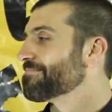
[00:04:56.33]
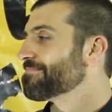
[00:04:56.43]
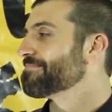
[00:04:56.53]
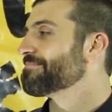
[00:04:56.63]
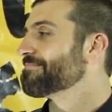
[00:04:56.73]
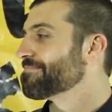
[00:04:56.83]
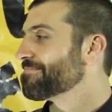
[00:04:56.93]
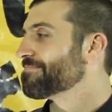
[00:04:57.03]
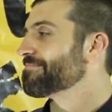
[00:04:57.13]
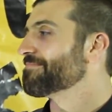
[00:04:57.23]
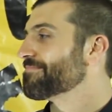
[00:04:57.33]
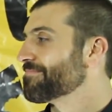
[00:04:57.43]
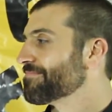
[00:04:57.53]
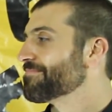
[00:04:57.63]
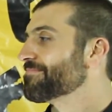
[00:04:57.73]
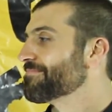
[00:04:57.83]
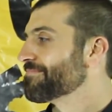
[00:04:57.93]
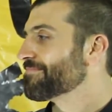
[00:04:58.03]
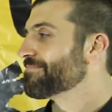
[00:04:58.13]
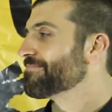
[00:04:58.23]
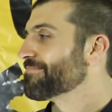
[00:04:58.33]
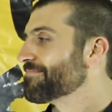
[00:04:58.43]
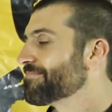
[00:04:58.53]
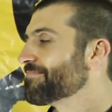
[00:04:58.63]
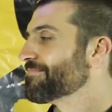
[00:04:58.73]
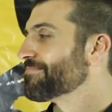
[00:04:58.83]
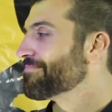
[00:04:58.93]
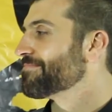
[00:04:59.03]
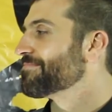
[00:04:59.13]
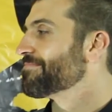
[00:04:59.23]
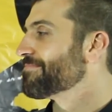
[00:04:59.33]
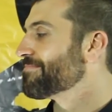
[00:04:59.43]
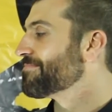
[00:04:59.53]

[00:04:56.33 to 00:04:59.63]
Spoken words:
(silent)